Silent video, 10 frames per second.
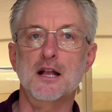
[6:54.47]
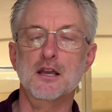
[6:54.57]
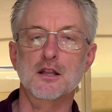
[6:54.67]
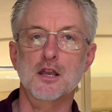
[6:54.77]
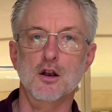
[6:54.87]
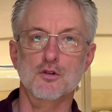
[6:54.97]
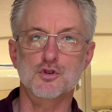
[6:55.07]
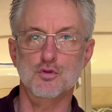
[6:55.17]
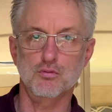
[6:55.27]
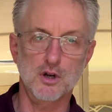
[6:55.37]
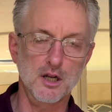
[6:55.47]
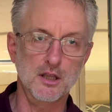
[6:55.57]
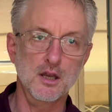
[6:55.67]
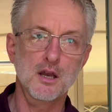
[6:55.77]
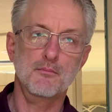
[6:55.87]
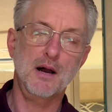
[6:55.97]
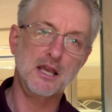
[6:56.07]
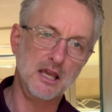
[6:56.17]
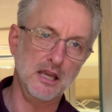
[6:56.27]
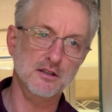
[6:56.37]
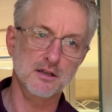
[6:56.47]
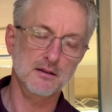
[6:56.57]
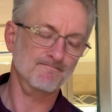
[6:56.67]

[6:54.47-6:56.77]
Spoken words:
in here to run my heat.